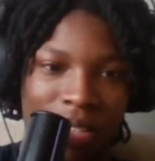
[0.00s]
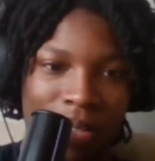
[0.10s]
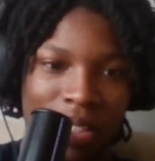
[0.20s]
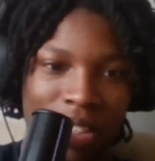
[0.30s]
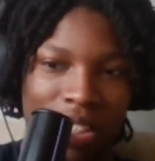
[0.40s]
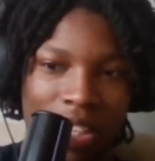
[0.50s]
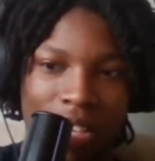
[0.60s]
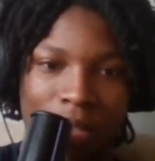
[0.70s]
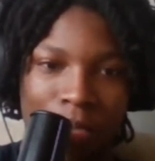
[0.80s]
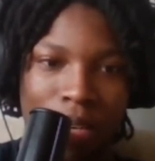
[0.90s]
Who would just say
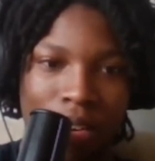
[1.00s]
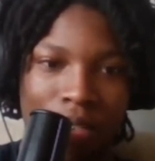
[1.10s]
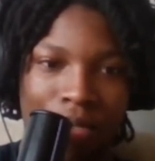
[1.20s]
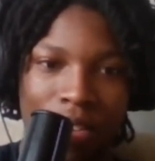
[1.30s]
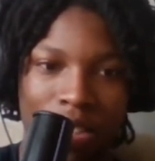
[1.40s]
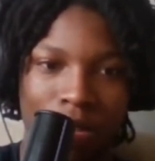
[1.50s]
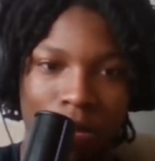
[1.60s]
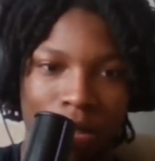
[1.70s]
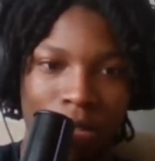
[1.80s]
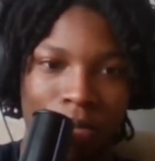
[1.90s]
he compared a fish
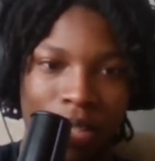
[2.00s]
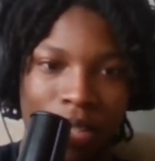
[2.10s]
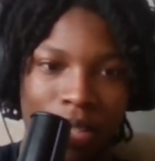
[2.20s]
to a human?